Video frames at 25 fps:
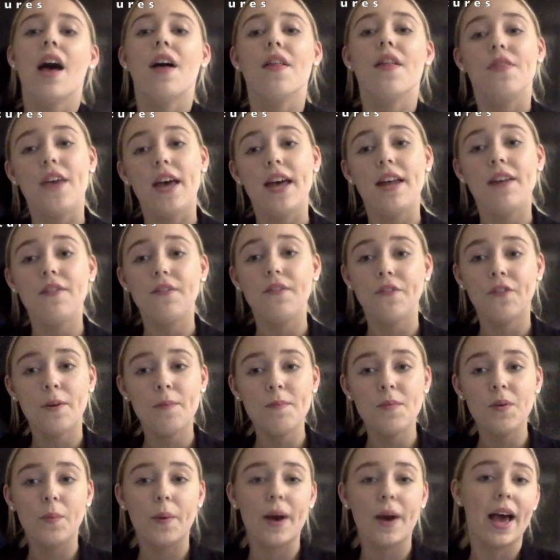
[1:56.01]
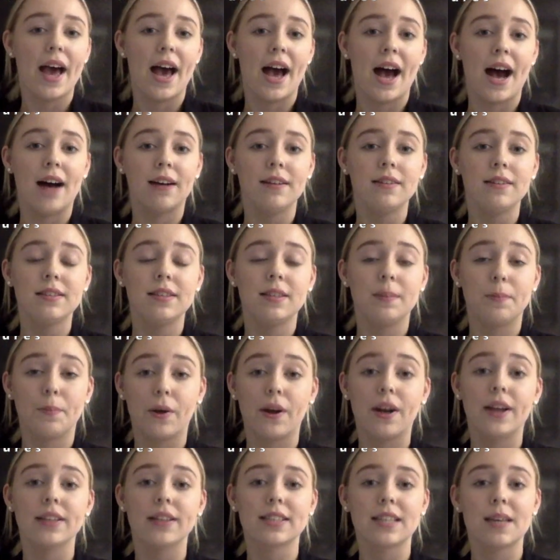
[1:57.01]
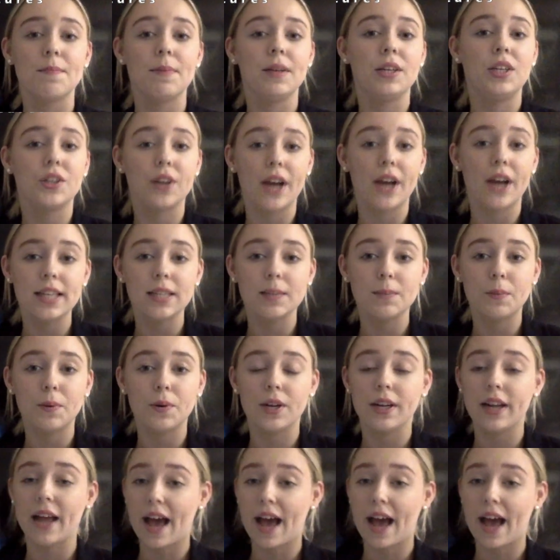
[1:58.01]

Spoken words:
Then, from the warehouse, the products can be transported